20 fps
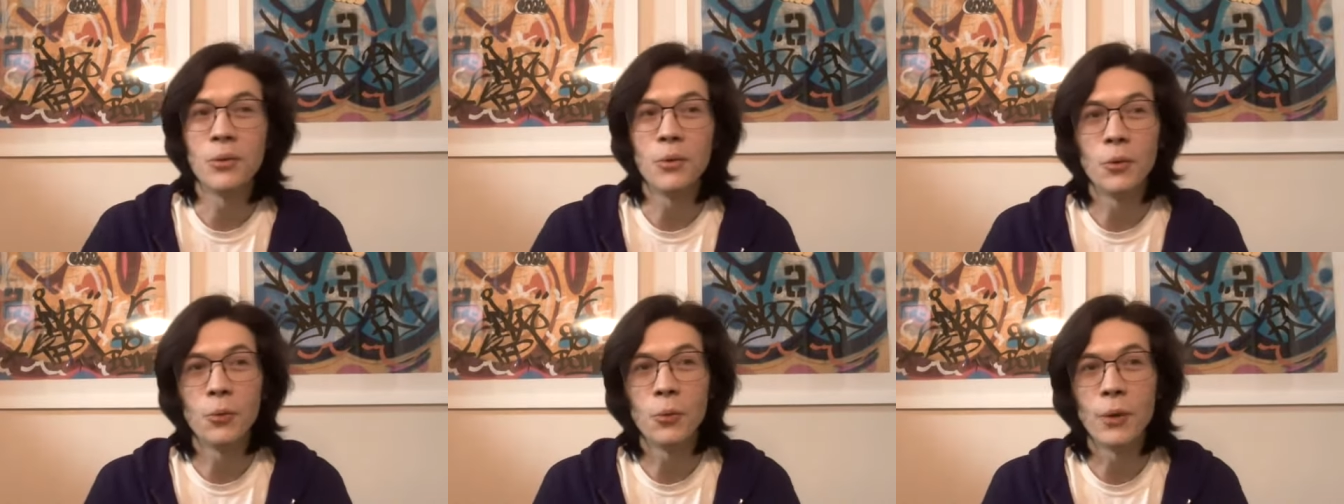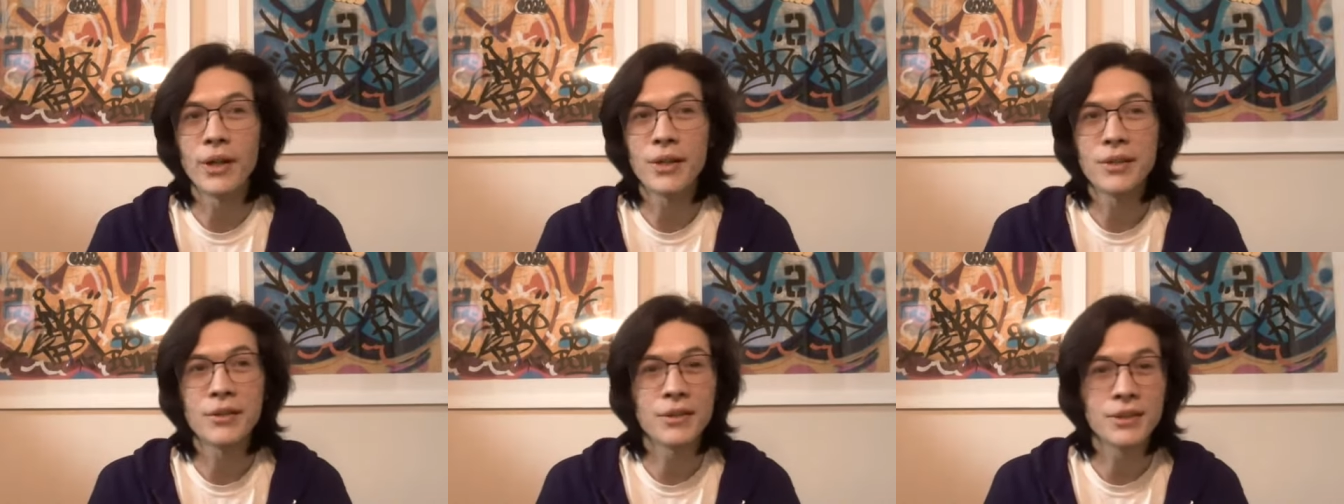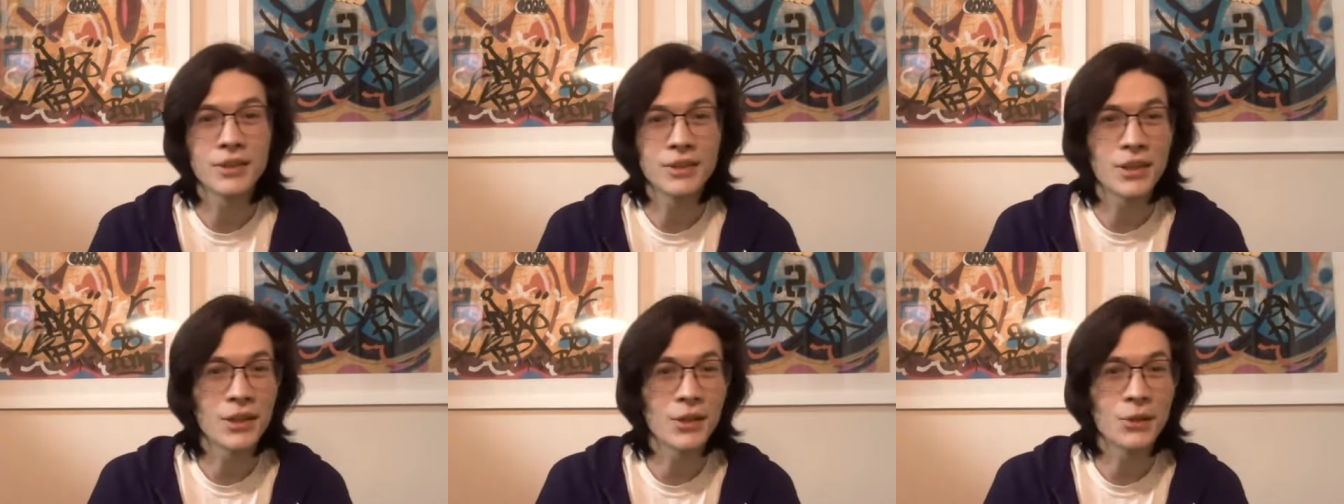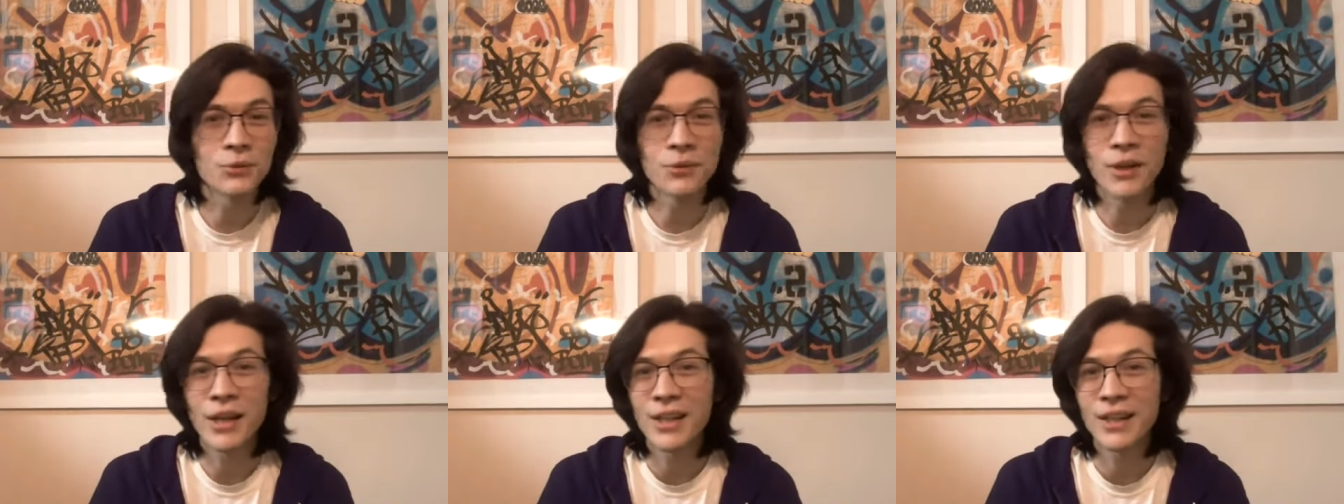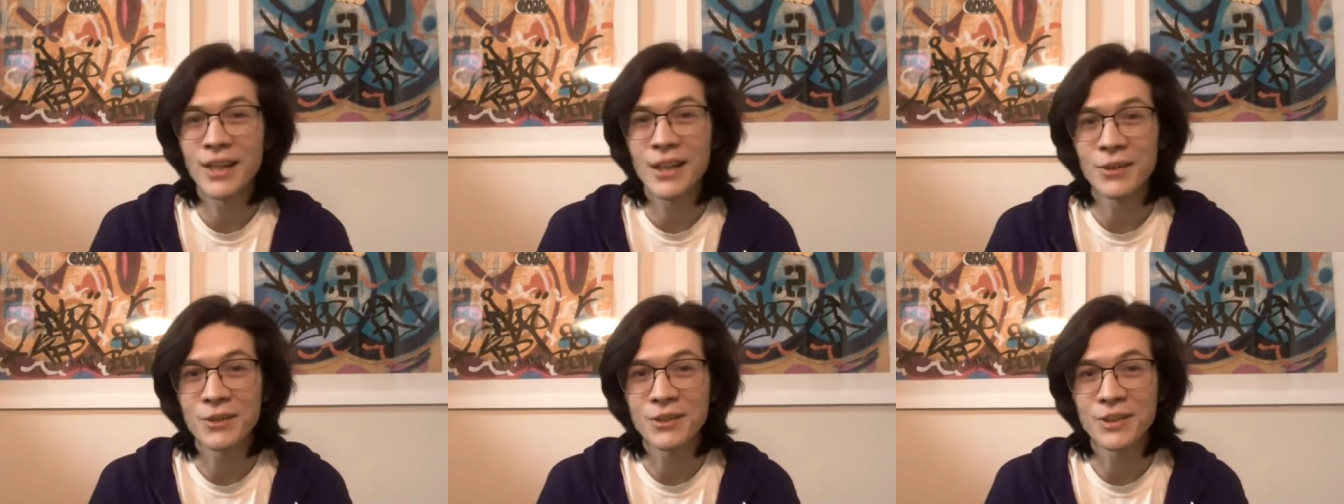whether it's going to
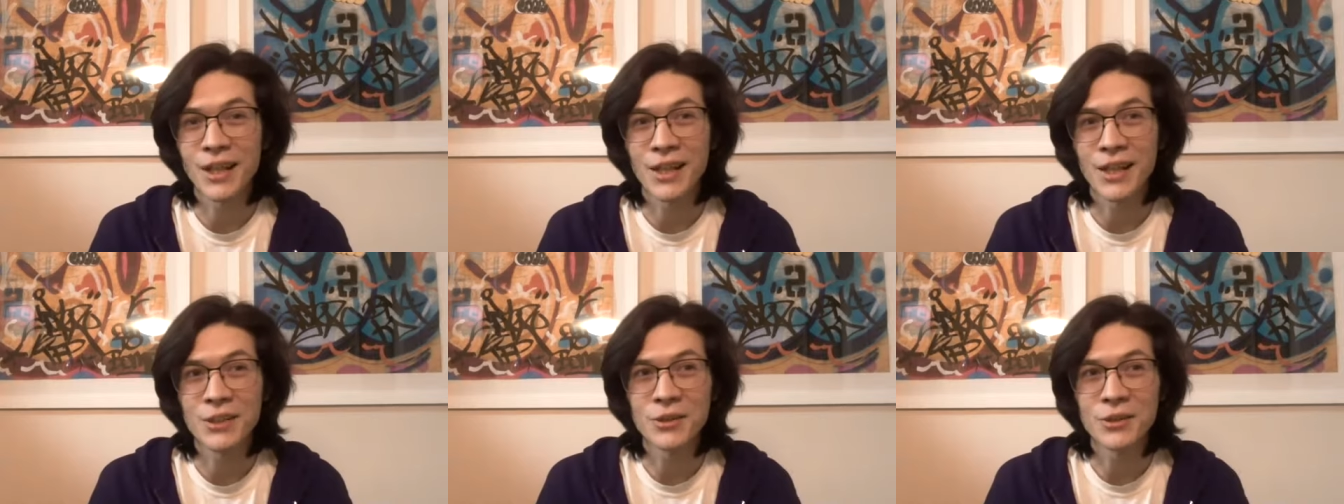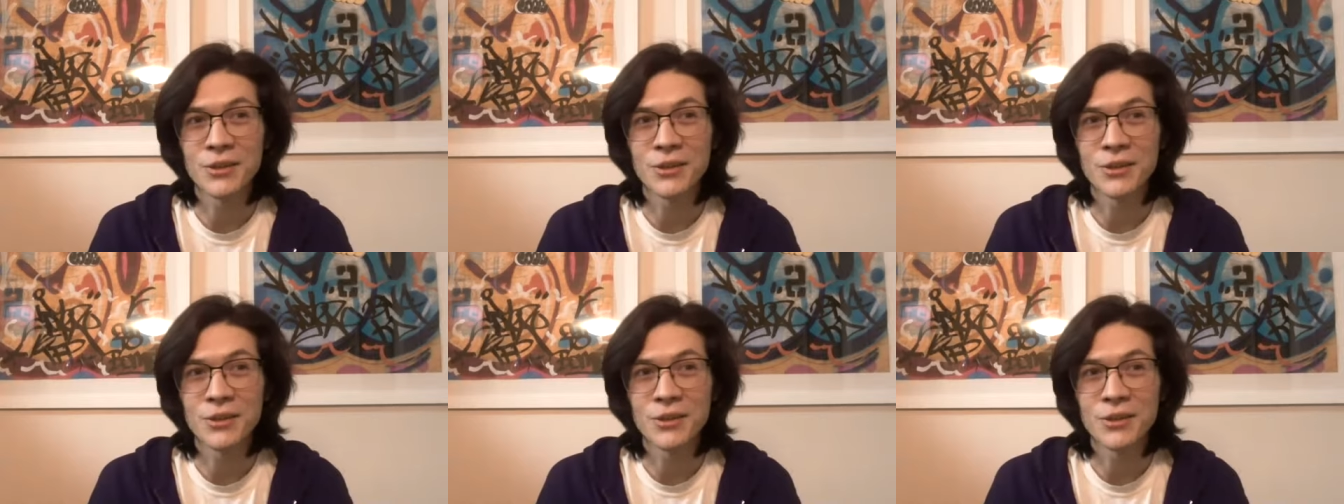rain outside,